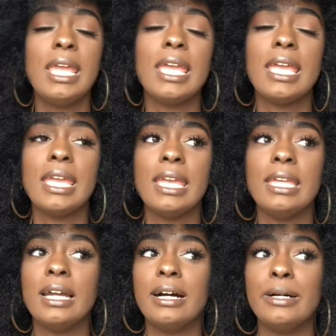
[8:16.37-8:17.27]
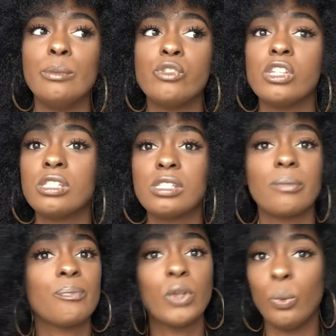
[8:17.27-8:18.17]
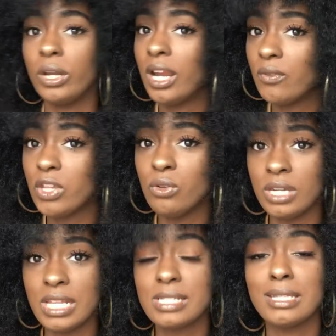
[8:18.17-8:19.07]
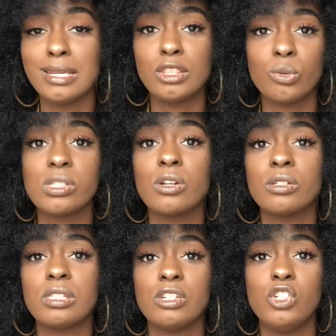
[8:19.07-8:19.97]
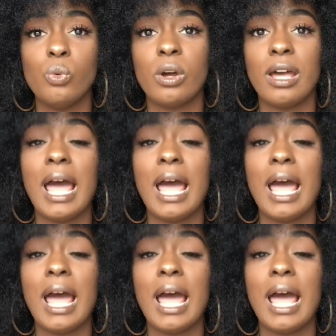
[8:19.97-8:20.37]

and just whatever you need to get the results that you want.